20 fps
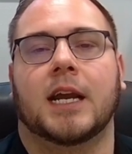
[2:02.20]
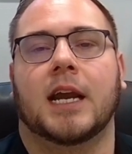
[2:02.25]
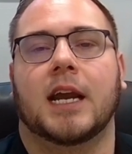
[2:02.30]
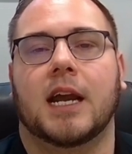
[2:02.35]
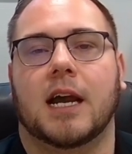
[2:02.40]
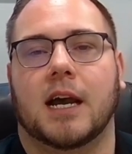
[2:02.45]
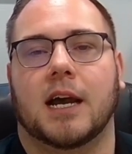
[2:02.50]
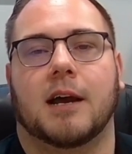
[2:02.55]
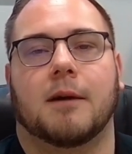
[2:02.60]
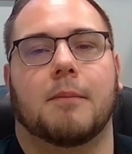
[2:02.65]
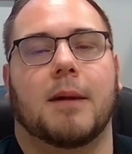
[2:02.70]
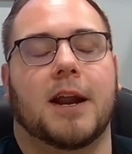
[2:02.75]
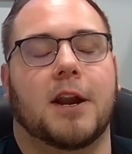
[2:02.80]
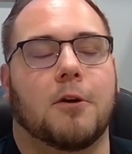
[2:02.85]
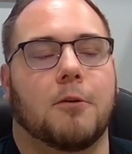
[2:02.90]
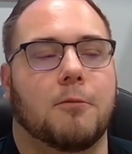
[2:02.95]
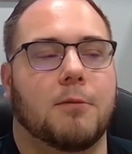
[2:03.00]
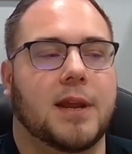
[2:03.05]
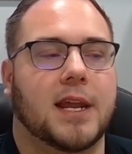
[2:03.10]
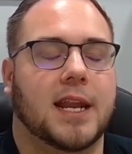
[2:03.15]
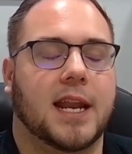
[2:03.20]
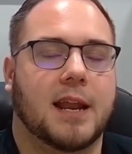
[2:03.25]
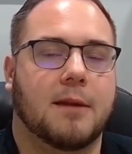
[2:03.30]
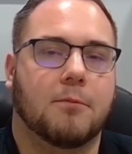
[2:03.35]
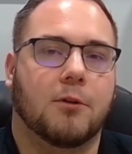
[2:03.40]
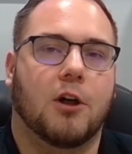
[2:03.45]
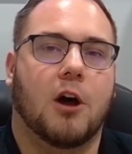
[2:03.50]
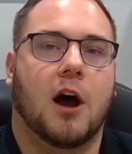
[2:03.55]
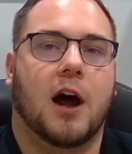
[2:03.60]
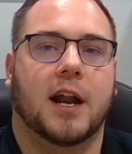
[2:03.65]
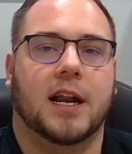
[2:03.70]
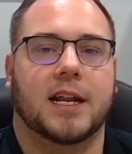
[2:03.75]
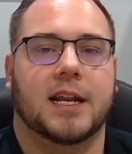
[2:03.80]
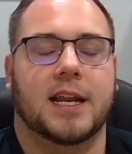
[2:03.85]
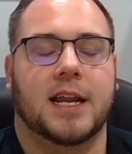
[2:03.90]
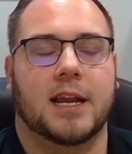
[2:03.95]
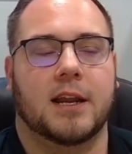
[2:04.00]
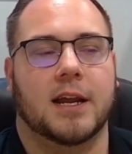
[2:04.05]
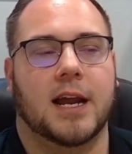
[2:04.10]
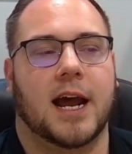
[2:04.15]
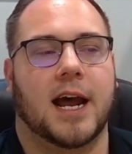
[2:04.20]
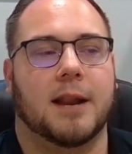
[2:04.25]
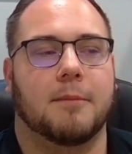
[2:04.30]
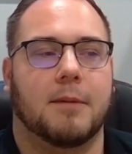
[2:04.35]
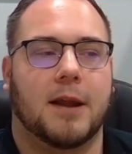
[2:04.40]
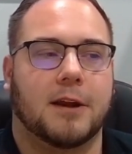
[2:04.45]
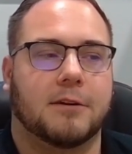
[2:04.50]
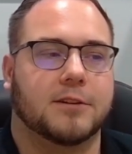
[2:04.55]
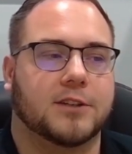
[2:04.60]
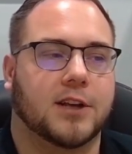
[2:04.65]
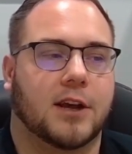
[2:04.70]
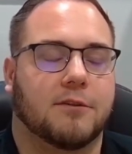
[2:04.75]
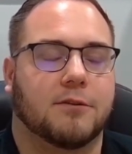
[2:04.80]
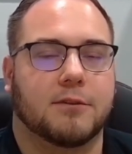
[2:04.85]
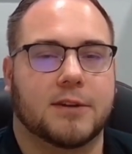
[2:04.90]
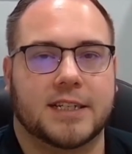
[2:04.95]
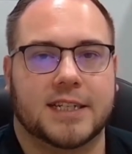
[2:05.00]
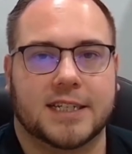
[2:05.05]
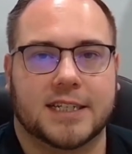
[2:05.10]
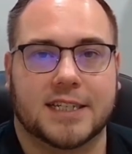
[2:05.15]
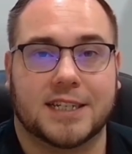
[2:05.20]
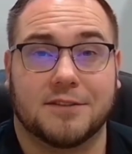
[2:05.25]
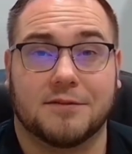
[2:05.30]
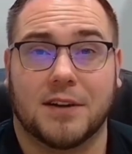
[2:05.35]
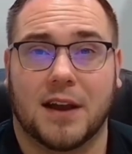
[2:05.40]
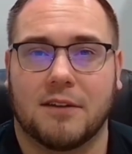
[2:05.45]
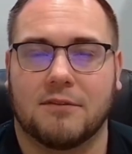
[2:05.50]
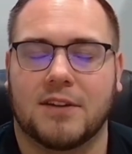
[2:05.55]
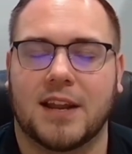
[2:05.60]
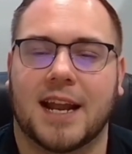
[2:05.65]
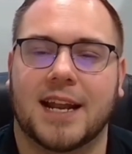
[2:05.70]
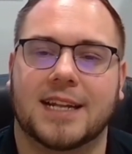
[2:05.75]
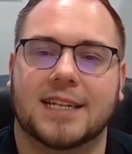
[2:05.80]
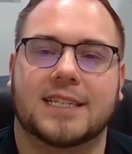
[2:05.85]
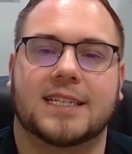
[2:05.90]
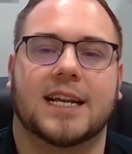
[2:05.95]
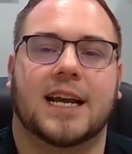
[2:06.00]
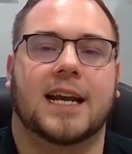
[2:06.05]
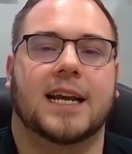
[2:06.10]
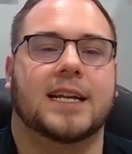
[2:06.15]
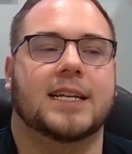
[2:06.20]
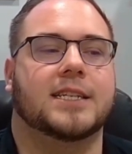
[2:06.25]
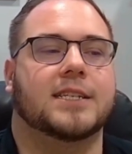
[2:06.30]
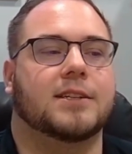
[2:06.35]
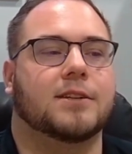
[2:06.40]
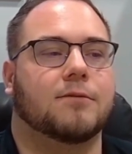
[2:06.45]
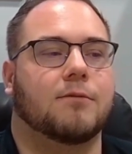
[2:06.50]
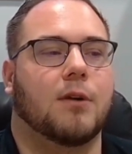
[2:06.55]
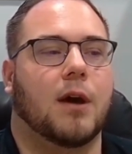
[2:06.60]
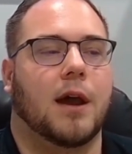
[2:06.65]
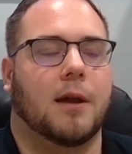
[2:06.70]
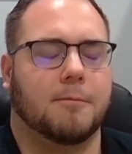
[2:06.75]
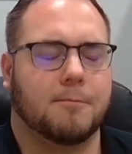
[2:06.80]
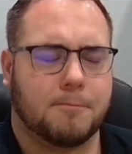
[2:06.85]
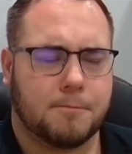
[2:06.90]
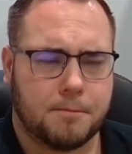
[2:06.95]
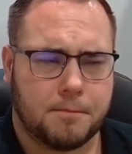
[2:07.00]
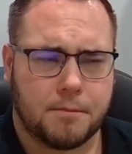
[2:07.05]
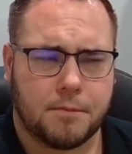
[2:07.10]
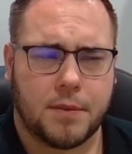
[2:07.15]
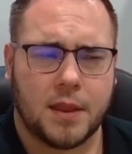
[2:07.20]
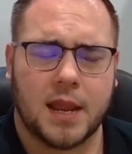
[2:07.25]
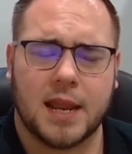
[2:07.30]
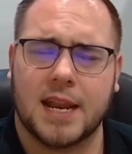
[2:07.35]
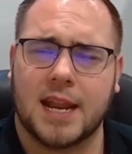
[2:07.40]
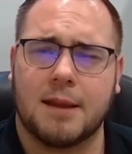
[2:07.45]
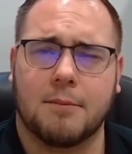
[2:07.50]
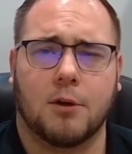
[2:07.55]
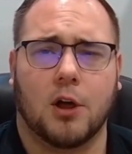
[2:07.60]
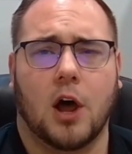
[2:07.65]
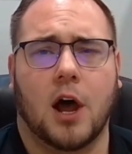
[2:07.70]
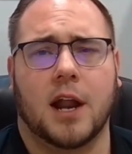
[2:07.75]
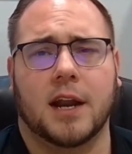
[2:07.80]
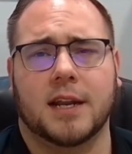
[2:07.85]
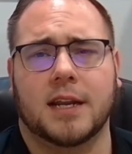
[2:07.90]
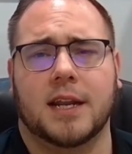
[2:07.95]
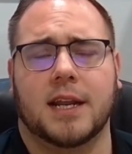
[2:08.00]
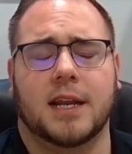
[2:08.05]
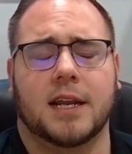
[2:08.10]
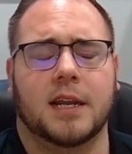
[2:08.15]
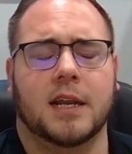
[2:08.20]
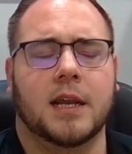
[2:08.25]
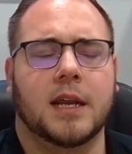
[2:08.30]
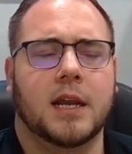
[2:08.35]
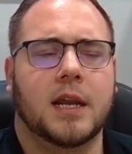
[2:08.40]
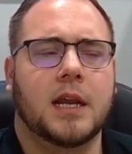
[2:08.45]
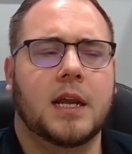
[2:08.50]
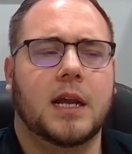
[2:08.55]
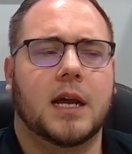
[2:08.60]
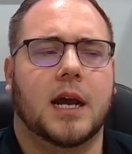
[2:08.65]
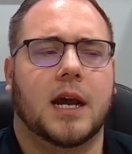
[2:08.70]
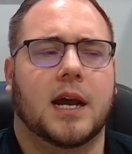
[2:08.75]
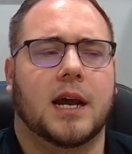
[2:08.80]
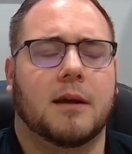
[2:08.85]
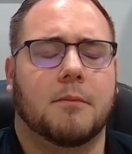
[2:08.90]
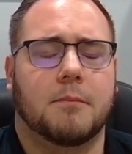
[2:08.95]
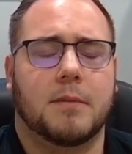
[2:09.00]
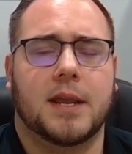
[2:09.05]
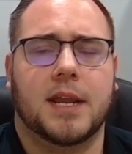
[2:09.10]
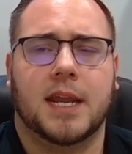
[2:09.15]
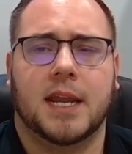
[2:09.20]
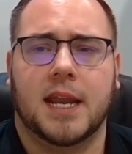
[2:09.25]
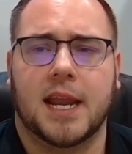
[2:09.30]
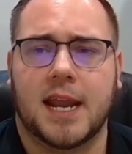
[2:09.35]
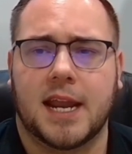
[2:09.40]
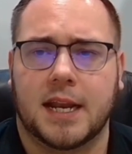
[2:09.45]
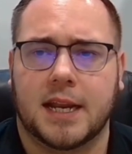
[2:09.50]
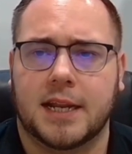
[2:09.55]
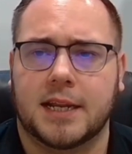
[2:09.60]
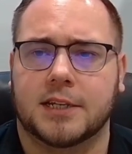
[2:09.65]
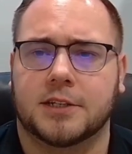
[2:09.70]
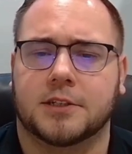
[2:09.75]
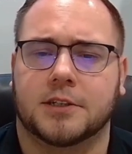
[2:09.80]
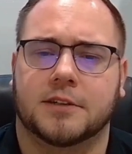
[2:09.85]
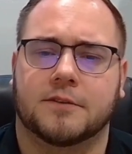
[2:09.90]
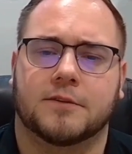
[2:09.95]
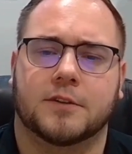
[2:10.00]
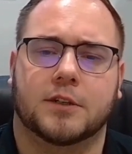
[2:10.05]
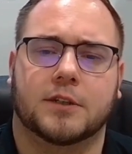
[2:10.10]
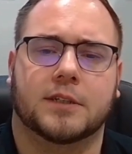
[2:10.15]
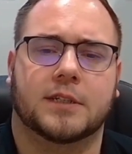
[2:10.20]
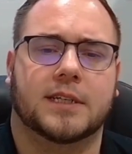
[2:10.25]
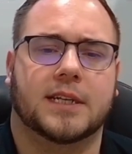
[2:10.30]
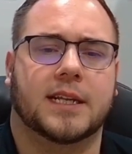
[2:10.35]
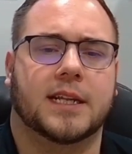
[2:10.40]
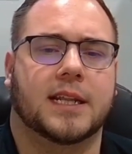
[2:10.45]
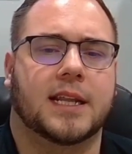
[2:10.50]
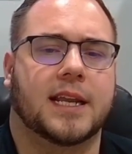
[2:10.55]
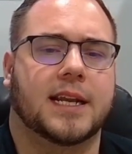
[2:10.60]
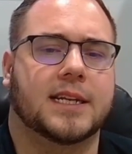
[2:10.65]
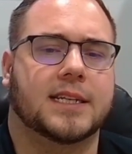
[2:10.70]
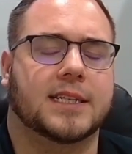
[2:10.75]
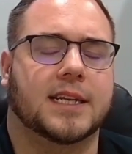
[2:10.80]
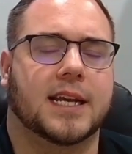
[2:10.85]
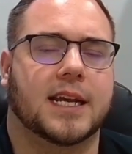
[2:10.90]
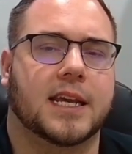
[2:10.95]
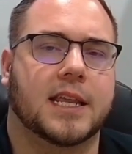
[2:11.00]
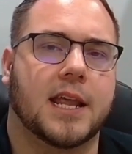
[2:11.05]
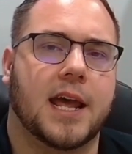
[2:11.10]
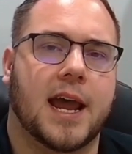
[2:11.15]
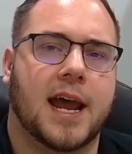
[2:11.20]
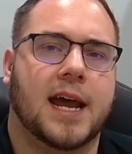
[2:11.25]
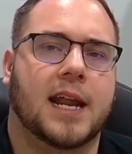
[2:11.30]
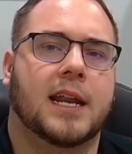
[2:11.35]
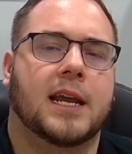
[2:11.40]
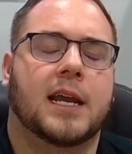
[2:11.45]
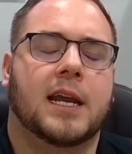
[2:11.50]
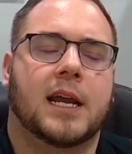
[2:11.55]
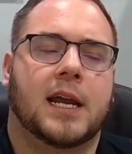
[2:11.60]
I know we enable auditing on Microsoft 365 tenant sites, enable auditing in AD servers and things like that.